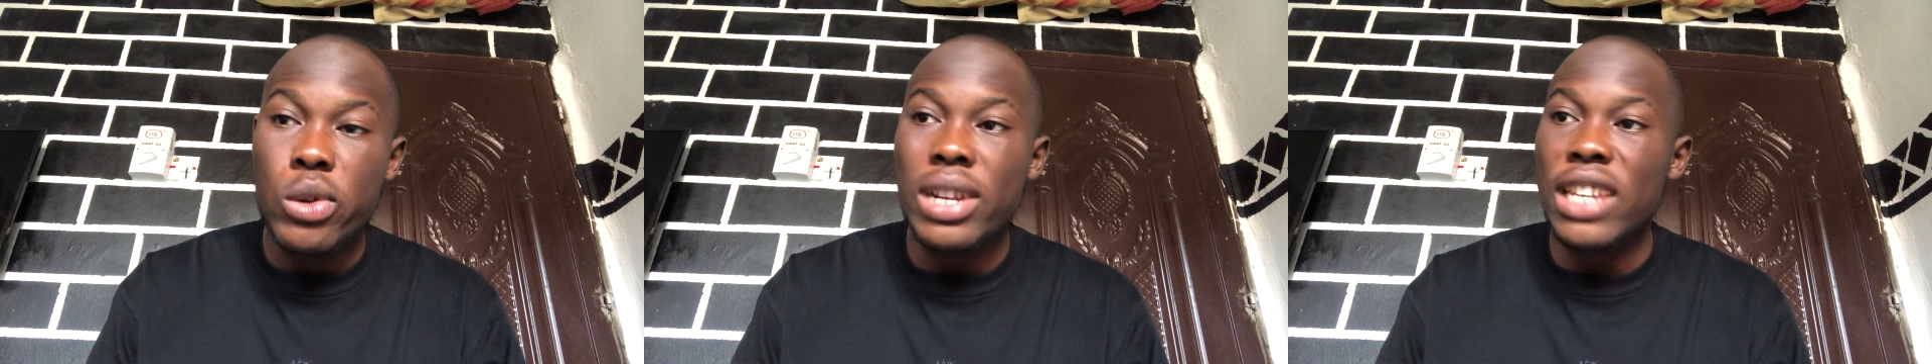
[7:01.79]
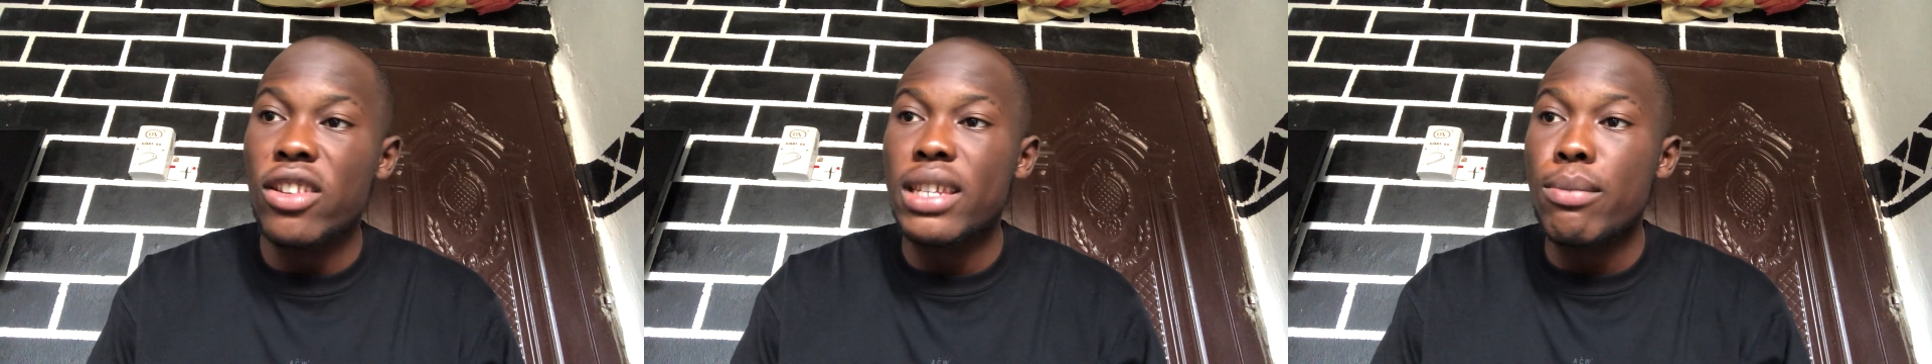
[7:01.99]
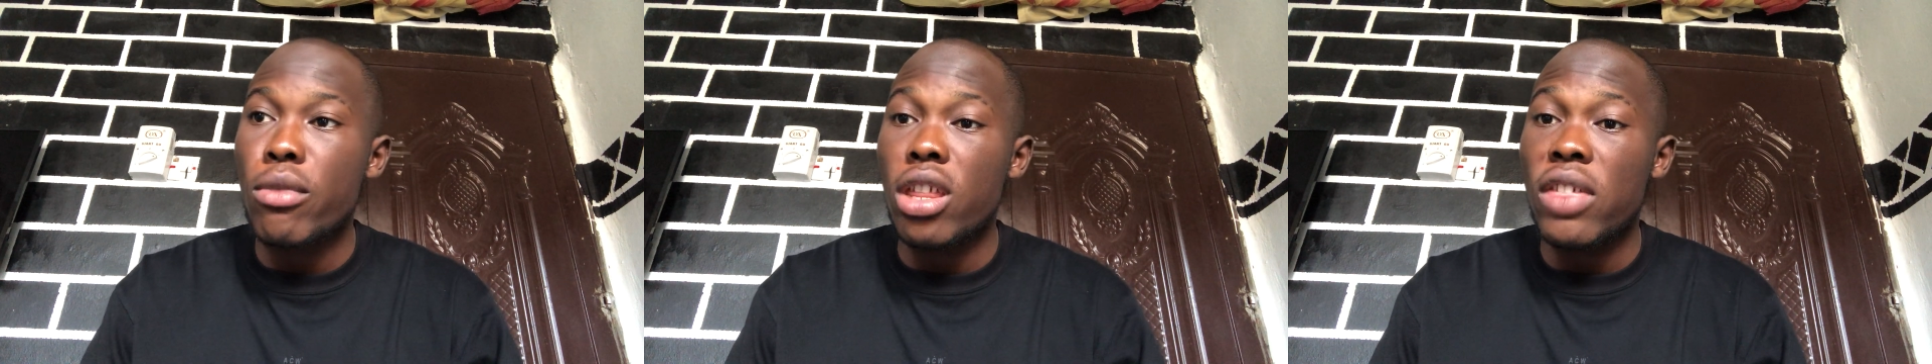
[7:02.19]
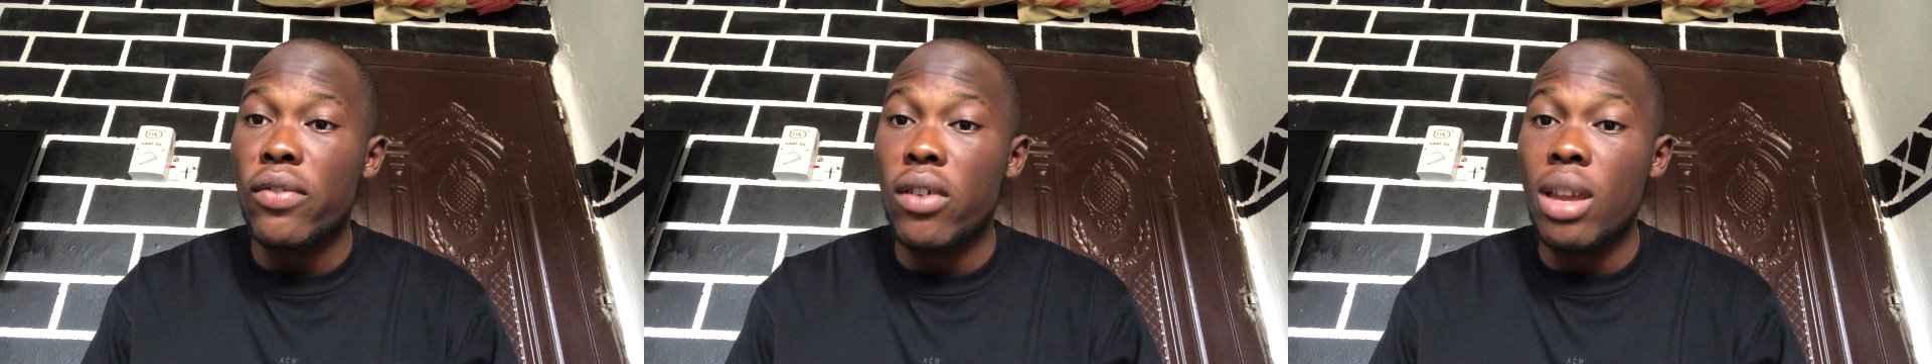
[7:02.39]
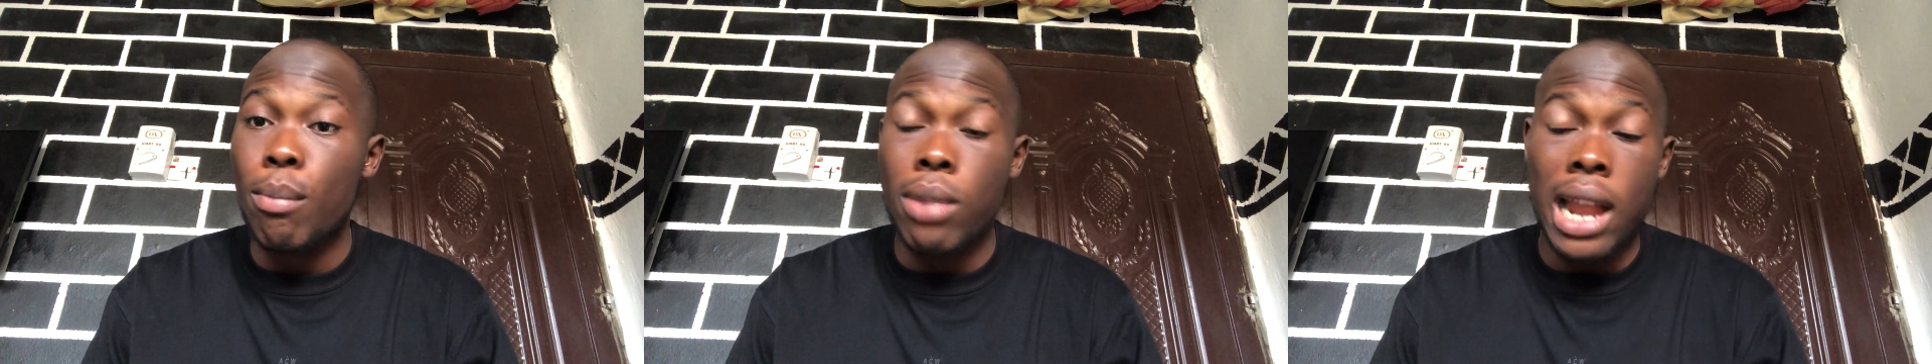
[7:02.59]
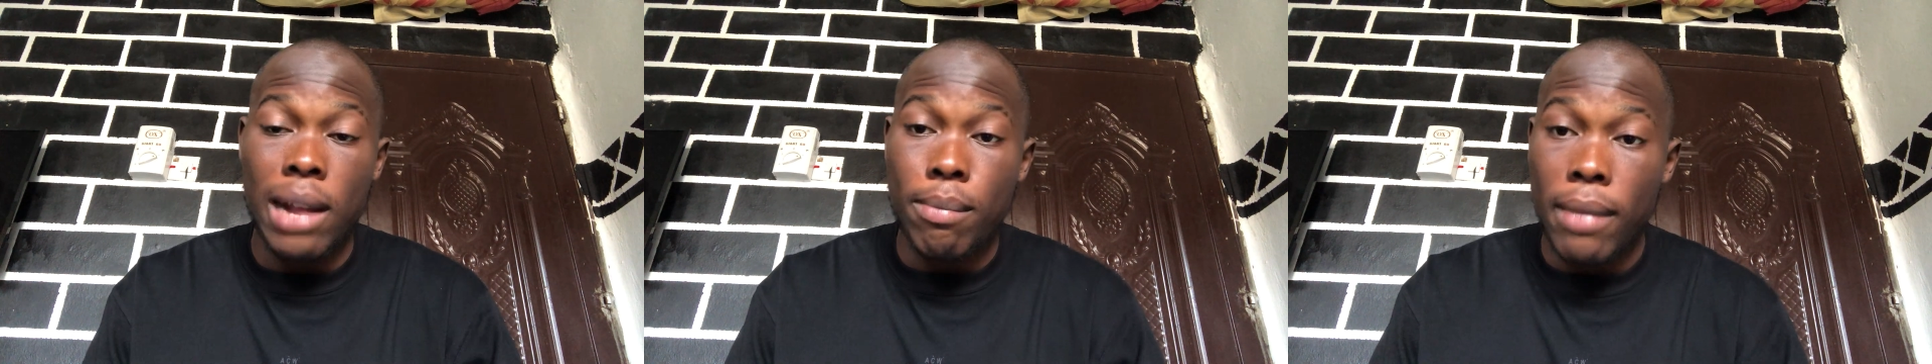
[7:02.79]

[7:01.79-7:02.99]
there's nothing much for a black